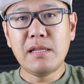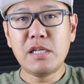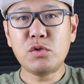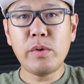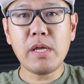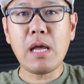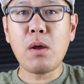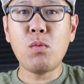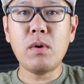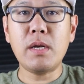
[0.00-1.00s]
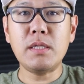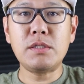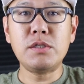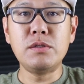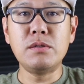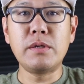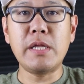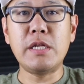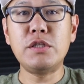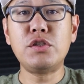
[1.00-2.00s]
This week I wanted to
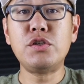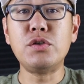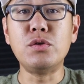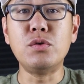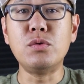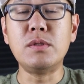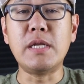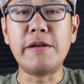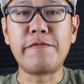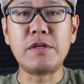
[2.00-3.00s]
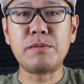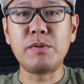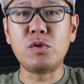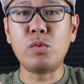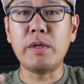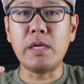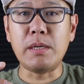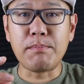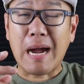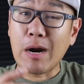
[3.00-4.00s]
get into the difference
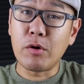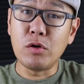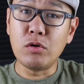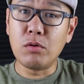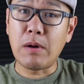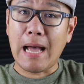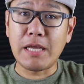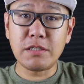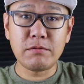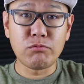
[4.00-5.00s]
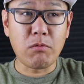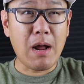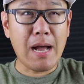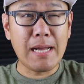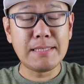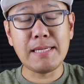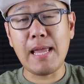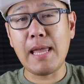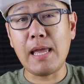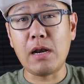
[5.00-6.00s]
between Power Noodle ice rods
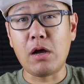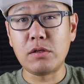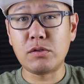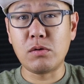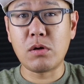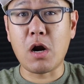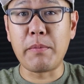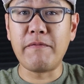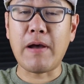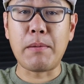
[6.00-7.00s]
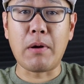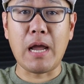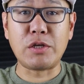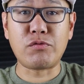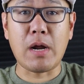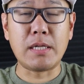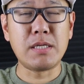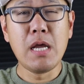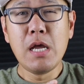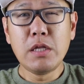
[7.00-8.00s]
and also carbon fiber ice rods.
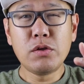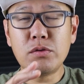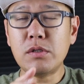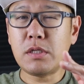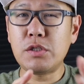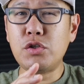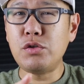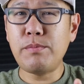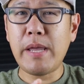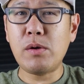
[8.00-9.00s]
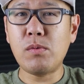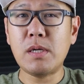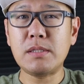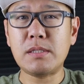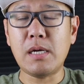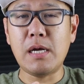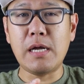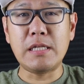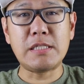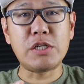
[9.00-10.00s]
Those are the two main ones
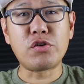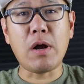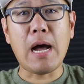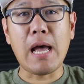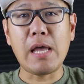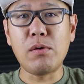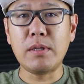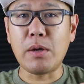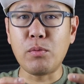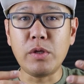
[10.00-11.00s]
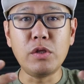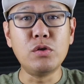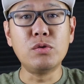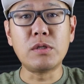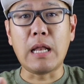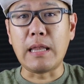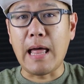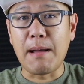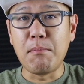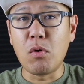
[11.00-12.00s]
in central Iowa that we use a
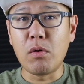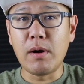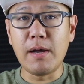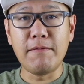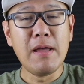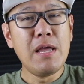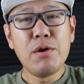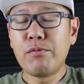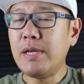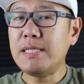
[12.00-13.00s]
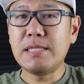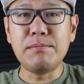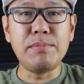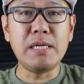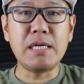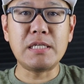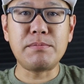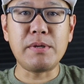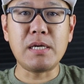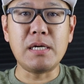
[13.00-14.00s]
lot more of. Reason being is
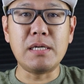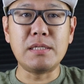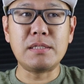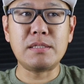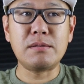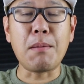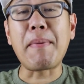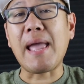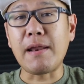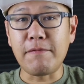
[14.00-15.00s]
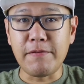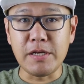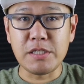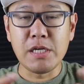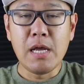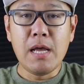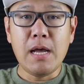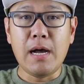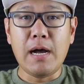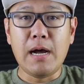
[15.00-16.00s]
because the panfish
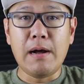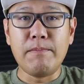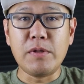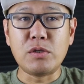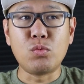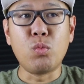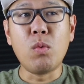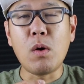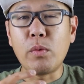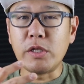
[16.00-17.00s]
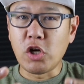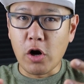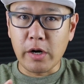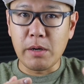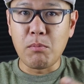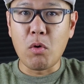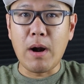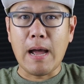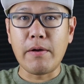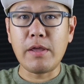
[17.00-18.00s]
is what we target
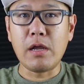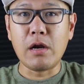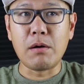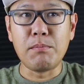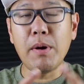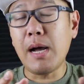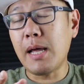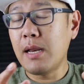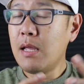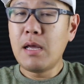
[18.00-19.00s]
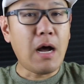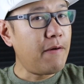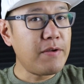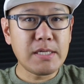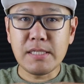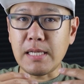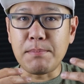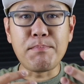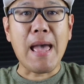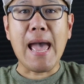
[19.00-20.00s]
more out here, but obviously
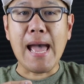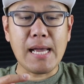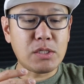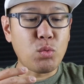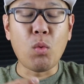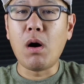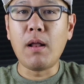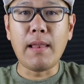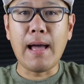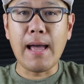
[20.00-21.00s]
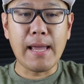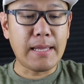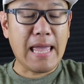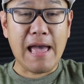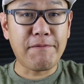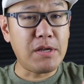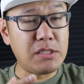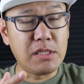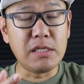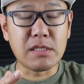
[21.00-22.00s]
bass, walleye,
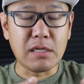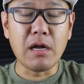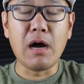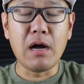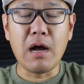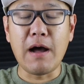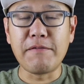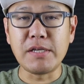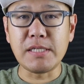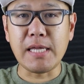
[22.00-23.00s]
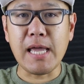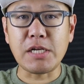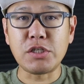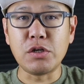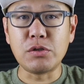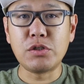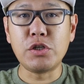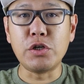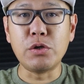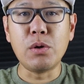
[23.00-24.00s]
catfish, these can obviously catch those
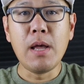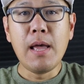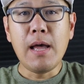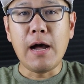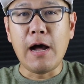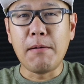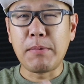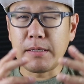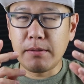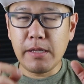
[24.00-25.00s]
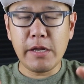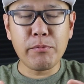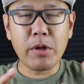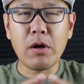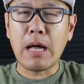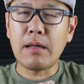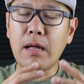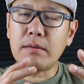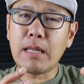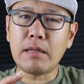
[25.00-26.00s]
too. But here we go.
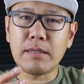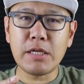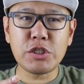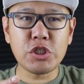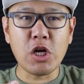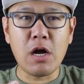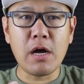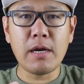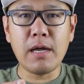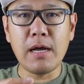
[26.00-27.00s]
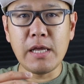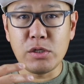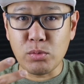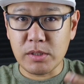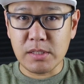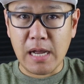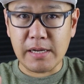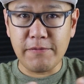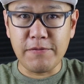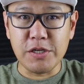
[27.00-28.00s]
I'll let Sean, he's with
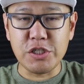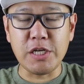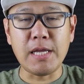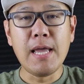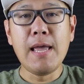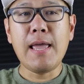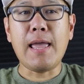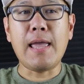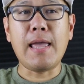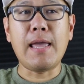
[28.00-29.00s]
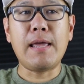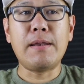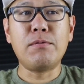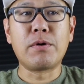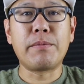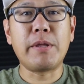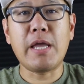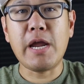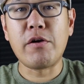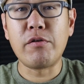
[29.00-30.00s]
Fishing, and we're gonna be
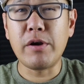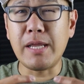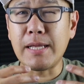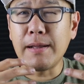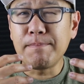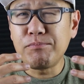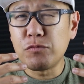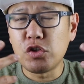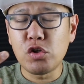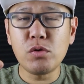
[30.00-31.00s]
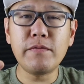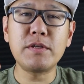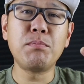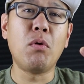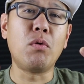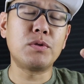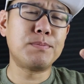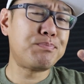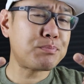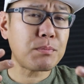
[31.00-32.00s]
carrying two of his poles.
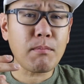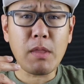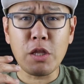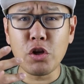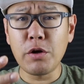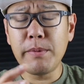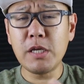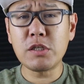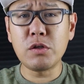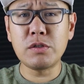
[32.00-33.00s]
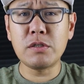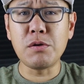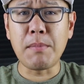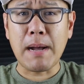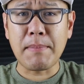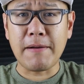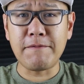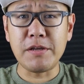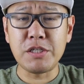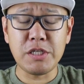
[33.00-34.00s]
They're going to be exclusive to MaPop
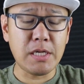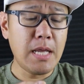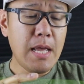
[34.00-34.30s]
Fishing.